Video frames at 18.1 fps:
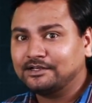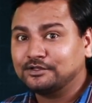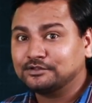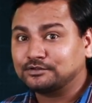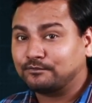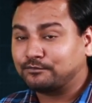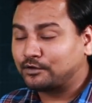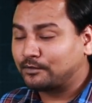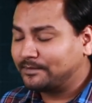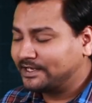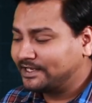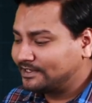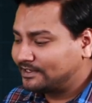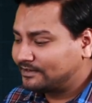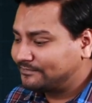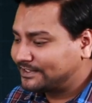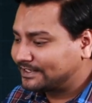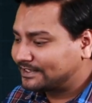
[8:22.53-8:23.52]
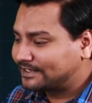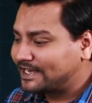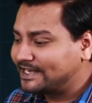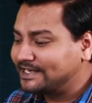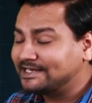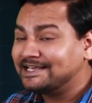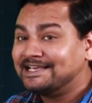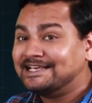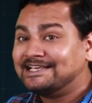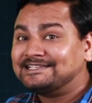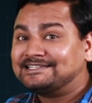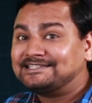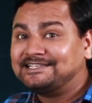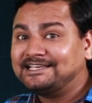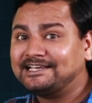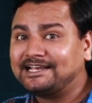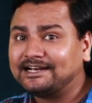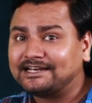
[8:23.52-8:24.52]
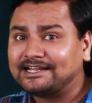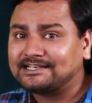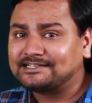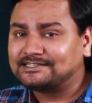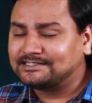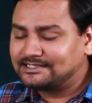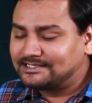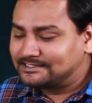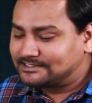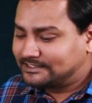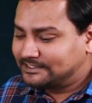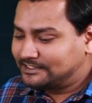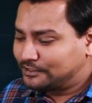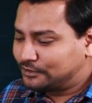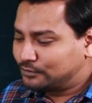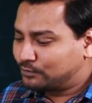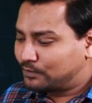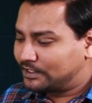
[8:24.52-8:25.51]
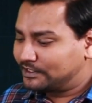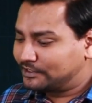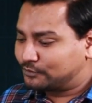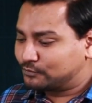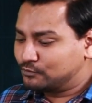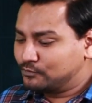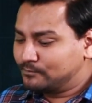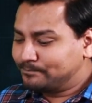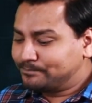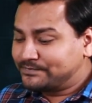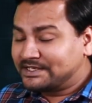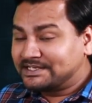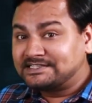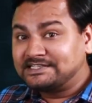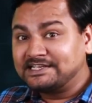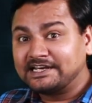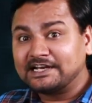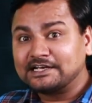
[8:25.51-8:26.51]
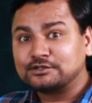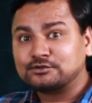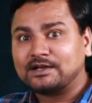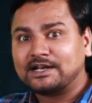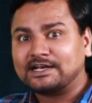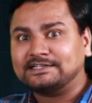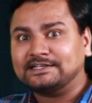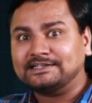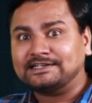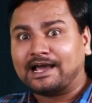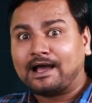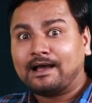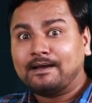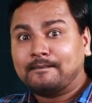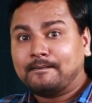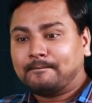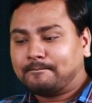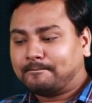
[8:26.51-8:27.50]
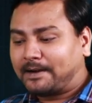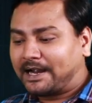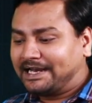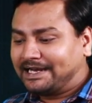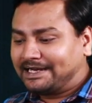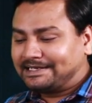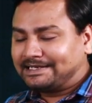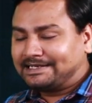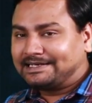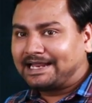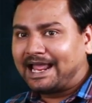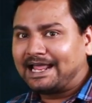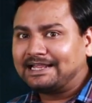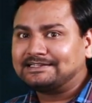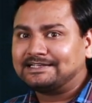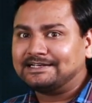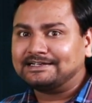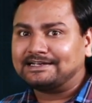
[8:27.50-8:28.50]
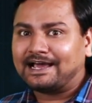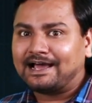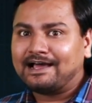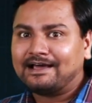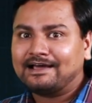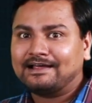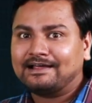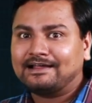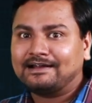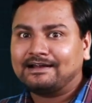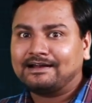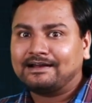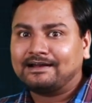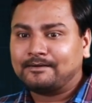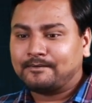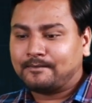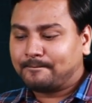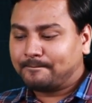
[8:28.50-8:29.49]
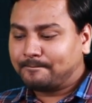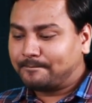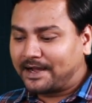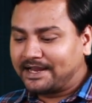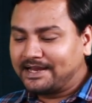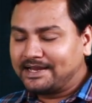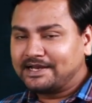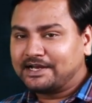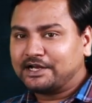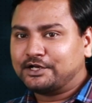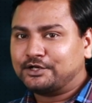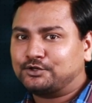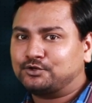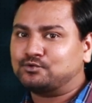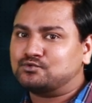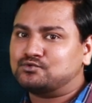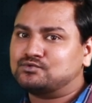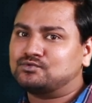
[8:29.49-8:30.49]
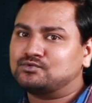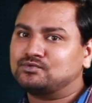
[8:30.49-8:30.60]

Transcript: So from here we can write secant x is equal to secant square theta by tan theta by 2,